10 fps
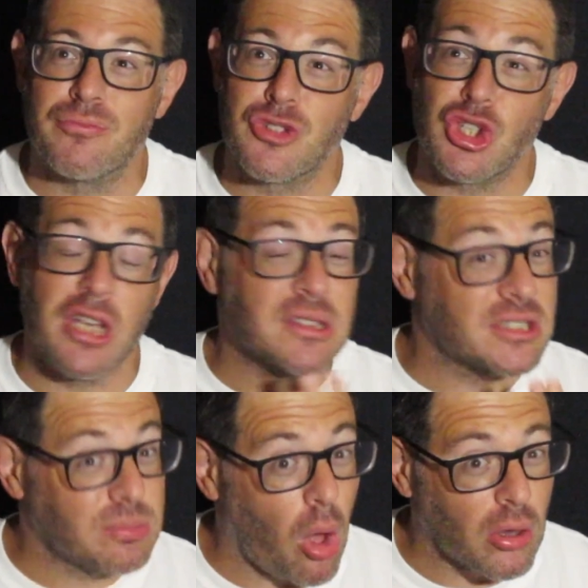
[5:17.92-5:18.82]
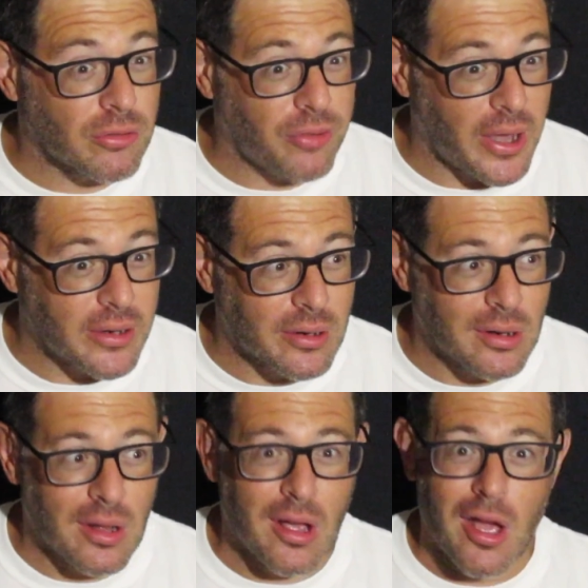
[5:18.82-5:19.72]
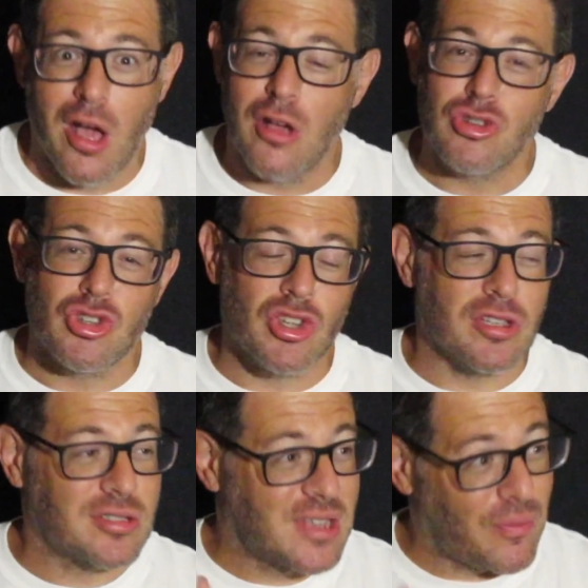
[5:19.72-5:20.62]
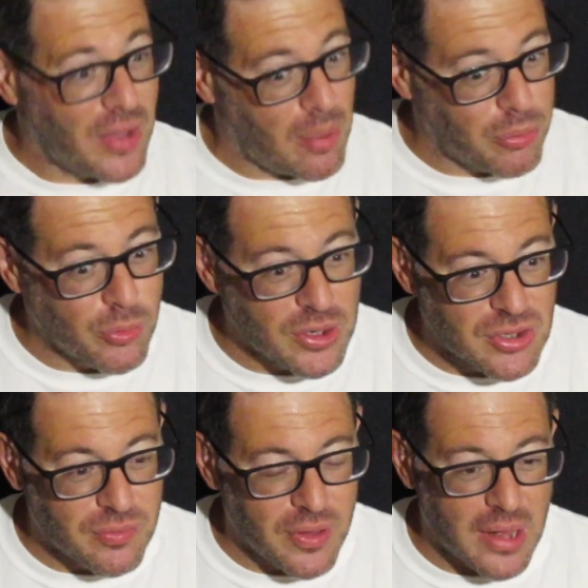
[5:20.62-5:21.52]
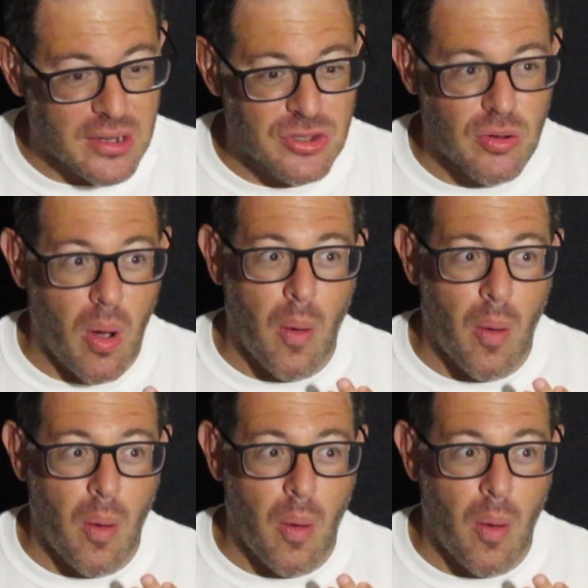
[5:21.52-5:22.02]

She is a smaller fighter. She's giving up a reach advantage.